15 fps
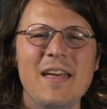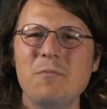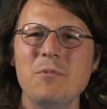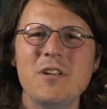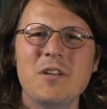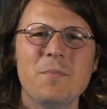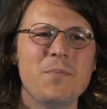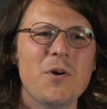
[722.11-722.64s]
It
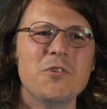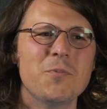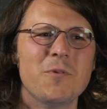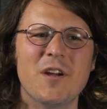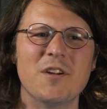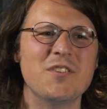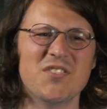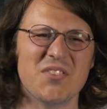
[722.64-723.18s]
went into
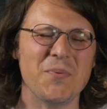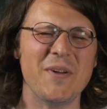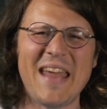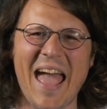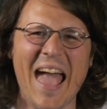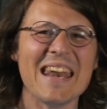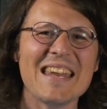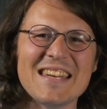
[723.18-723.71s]
post-production.
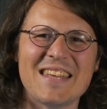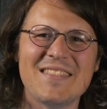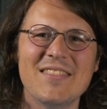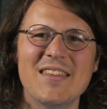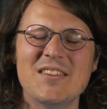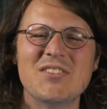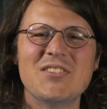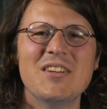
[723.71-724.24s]
Someone
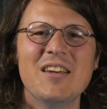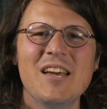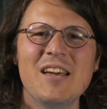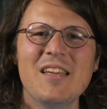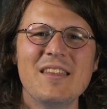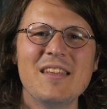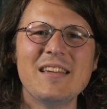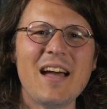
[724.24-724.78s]
edited this.
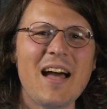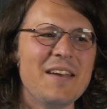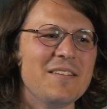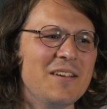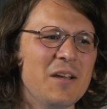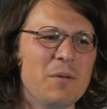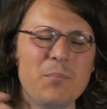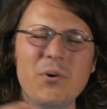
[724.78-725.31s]
That
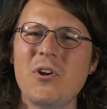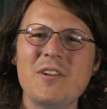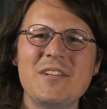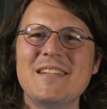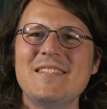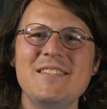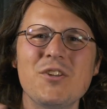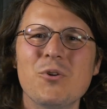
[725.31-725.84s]
got put
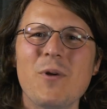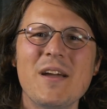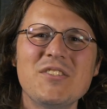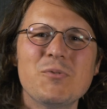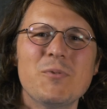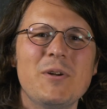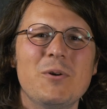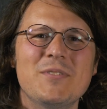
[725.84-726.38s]
onto
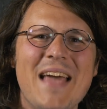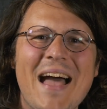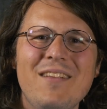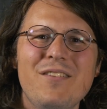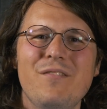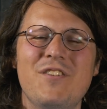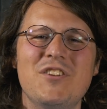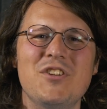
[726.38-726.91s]
terrestrial
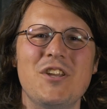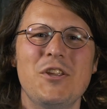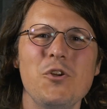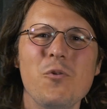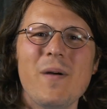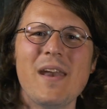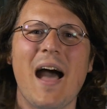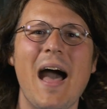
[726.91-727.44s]
television.
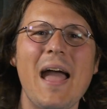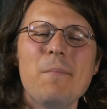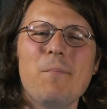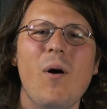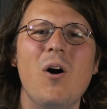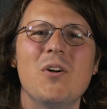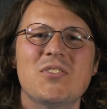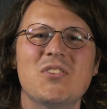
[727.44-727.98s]
Human
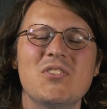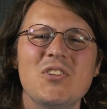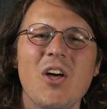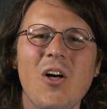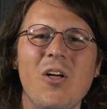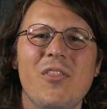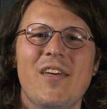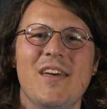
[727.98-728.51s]
eyeballs
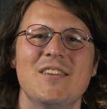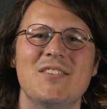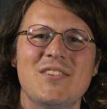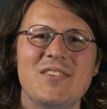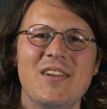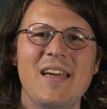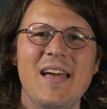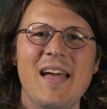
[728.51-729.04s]
saw
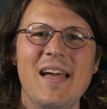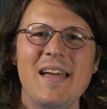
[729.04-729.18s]
this.